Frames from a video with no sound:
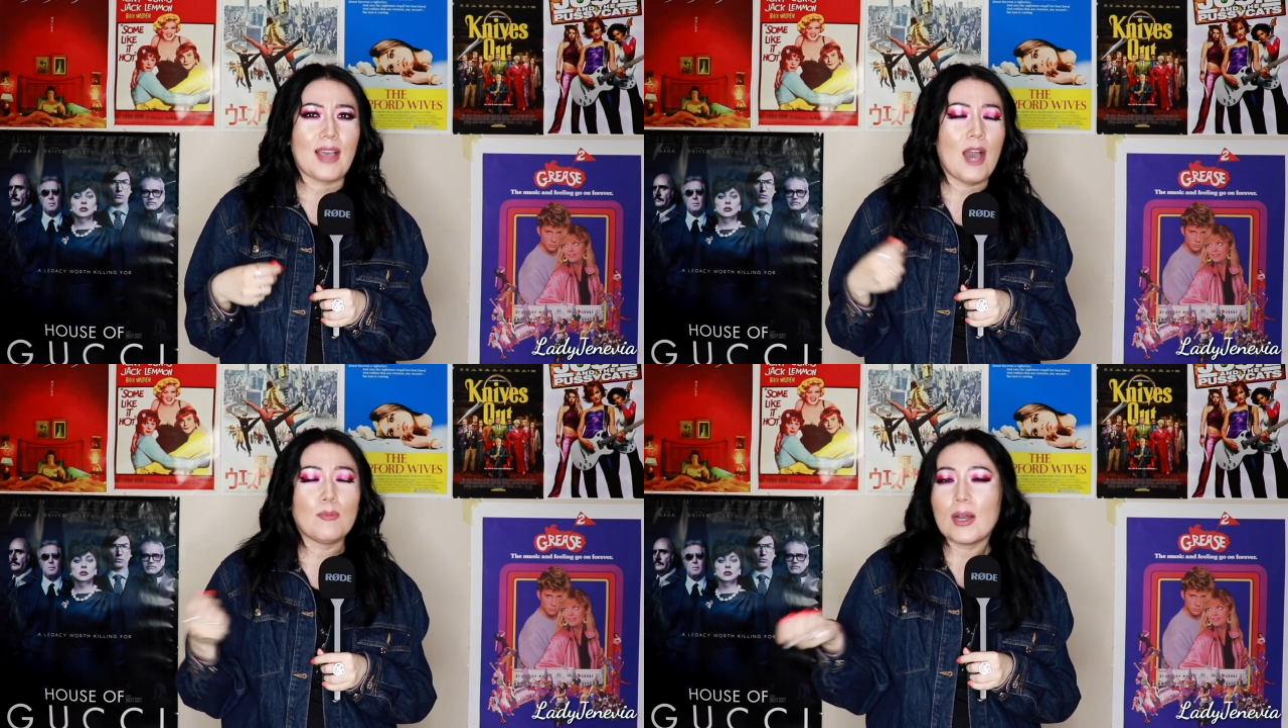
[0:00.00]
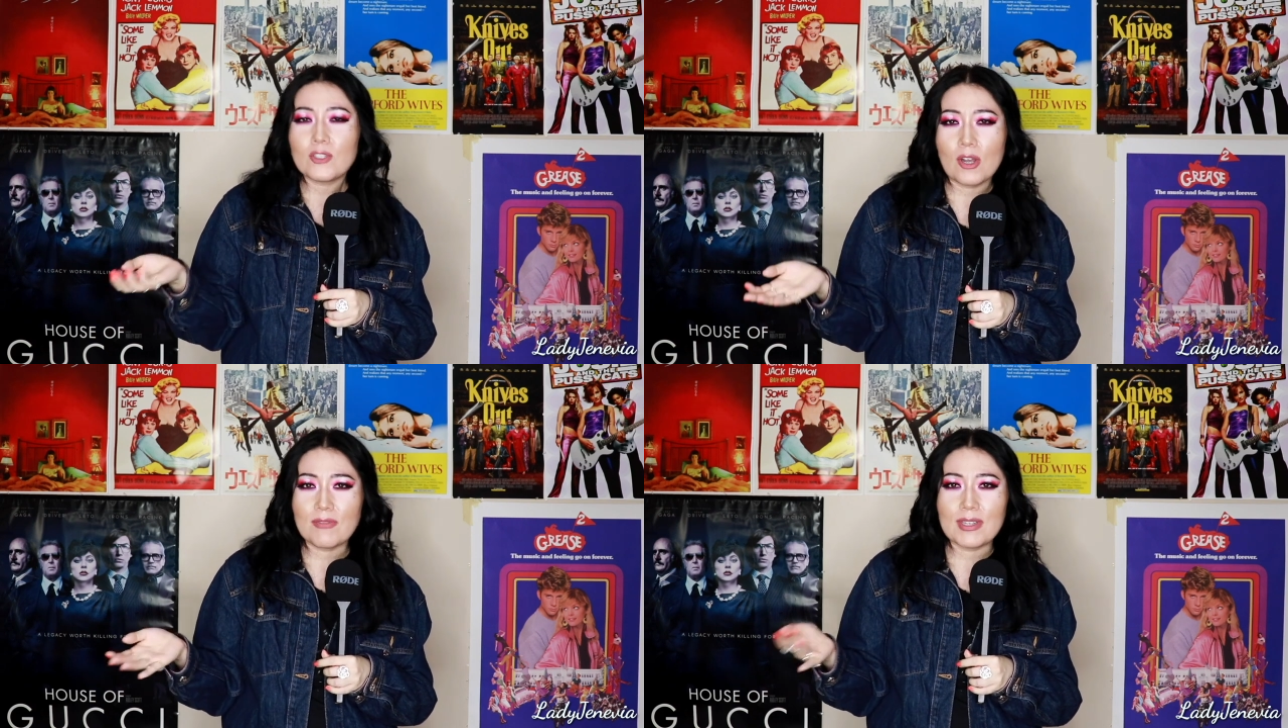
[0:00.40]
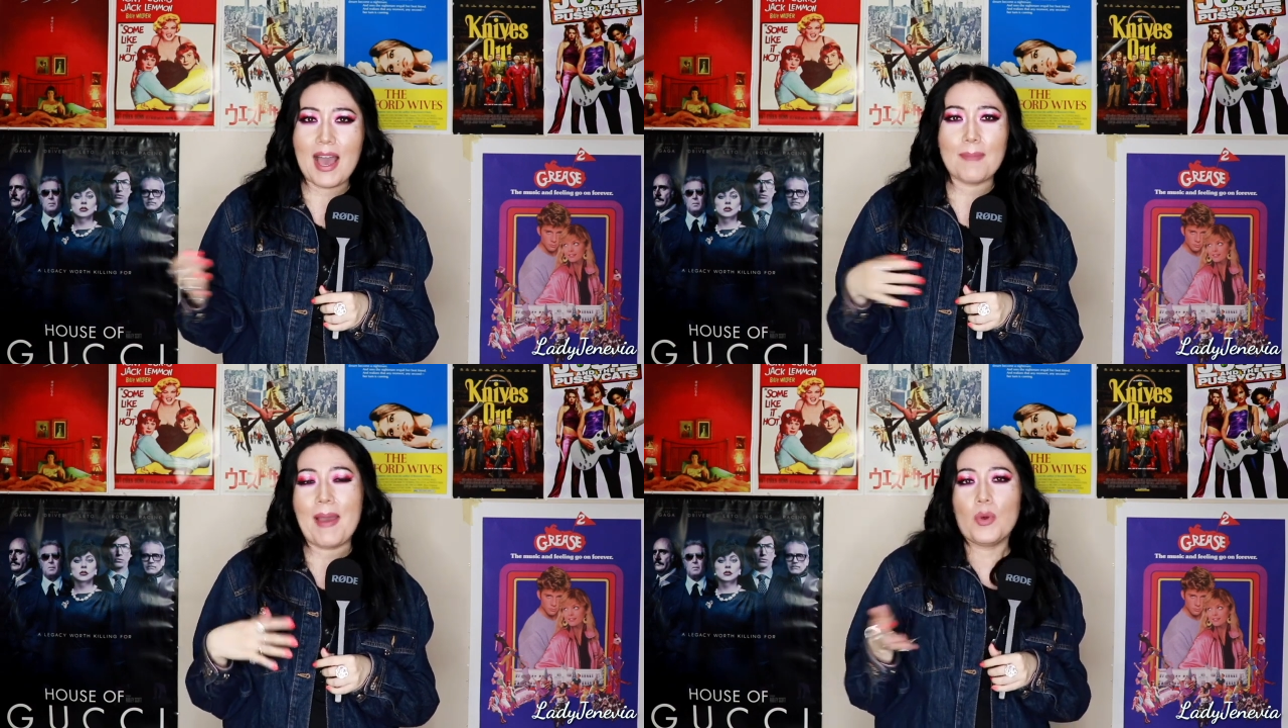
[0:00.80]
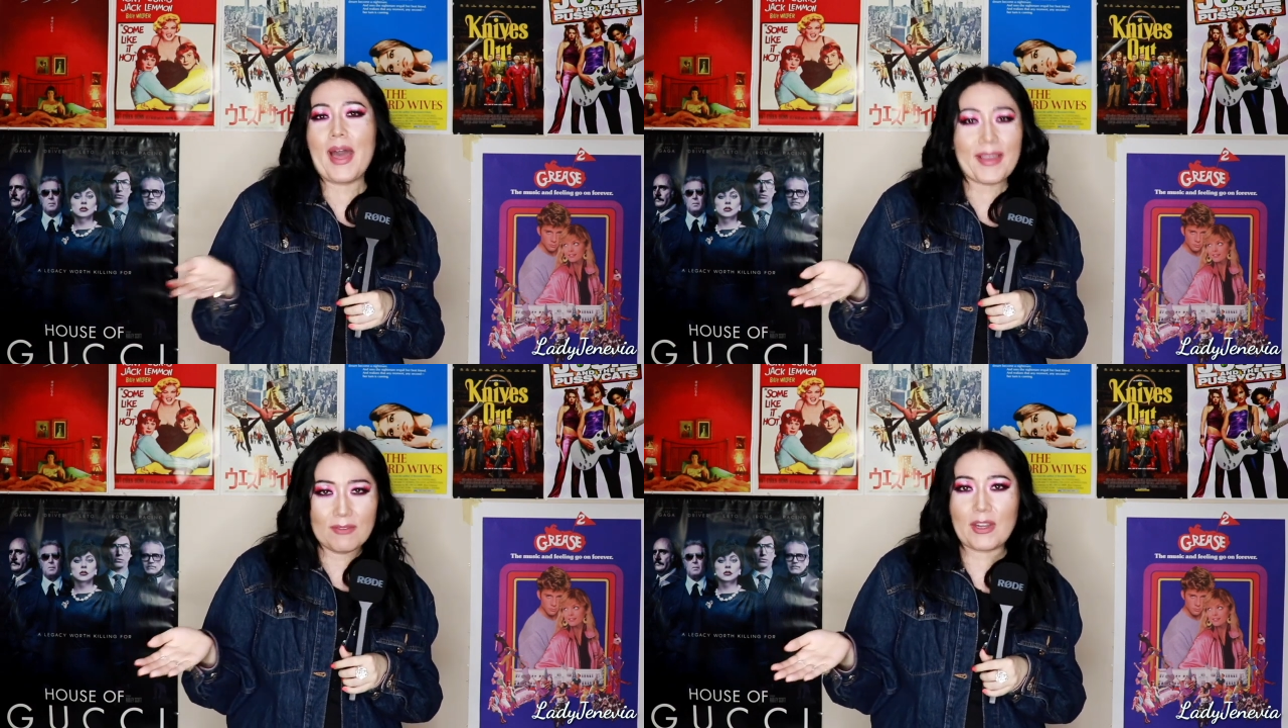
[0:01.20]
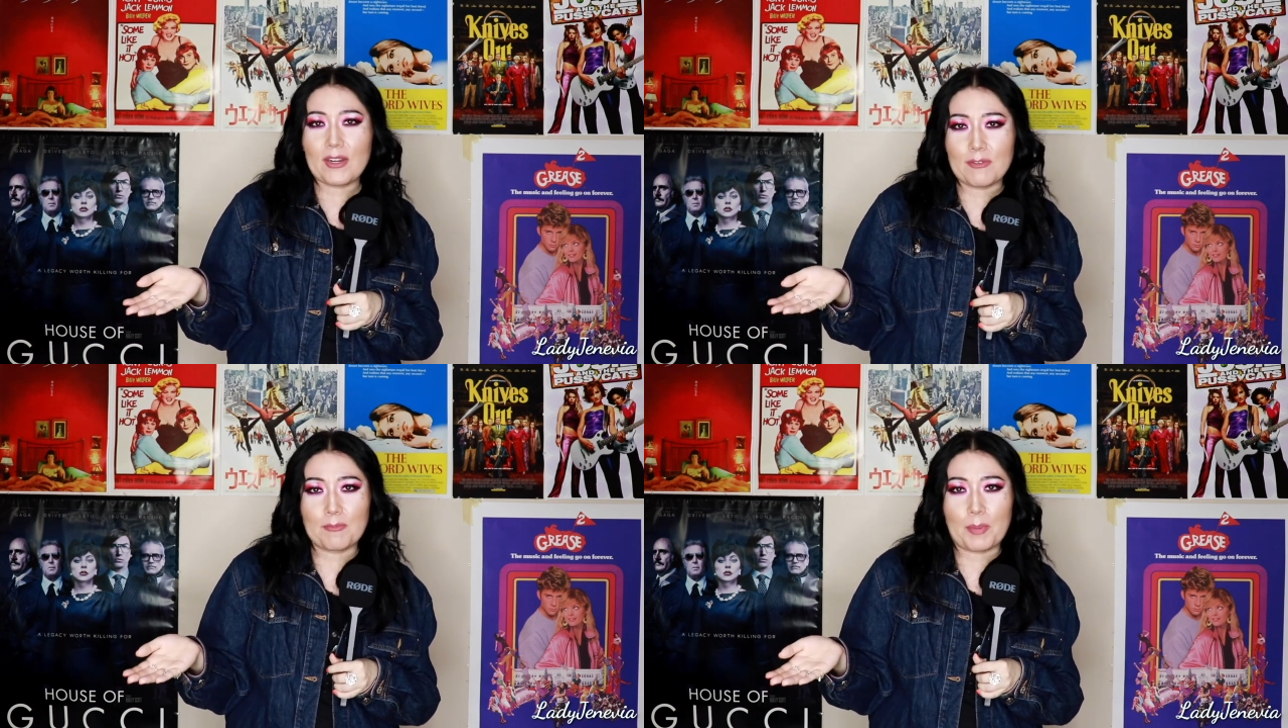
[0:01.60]
How much overlap? Well, that can
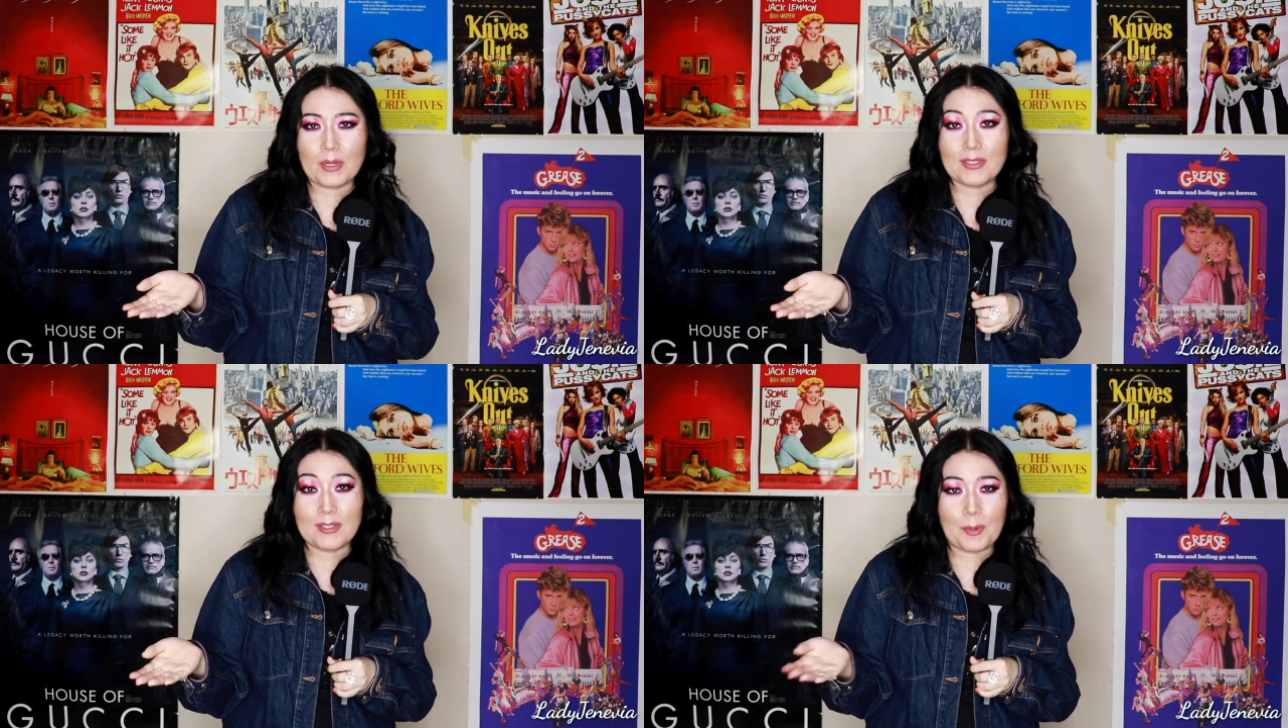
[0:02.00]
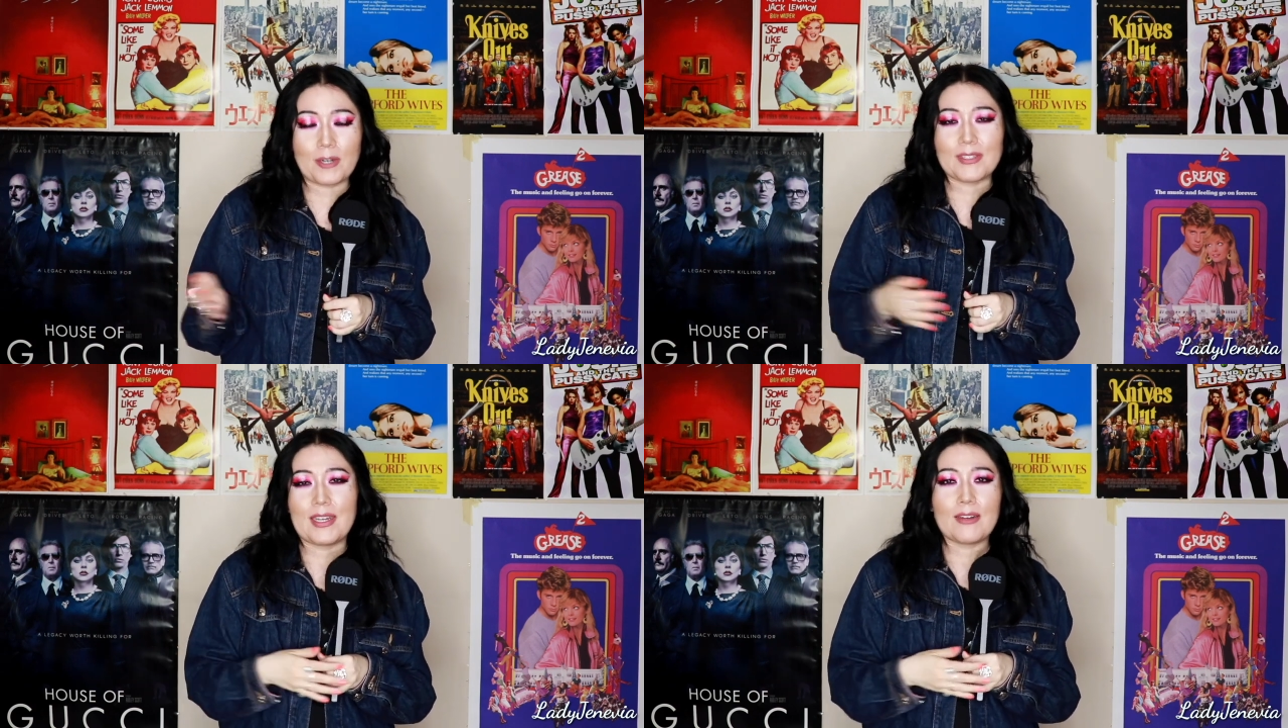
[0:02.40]
vary from person to person,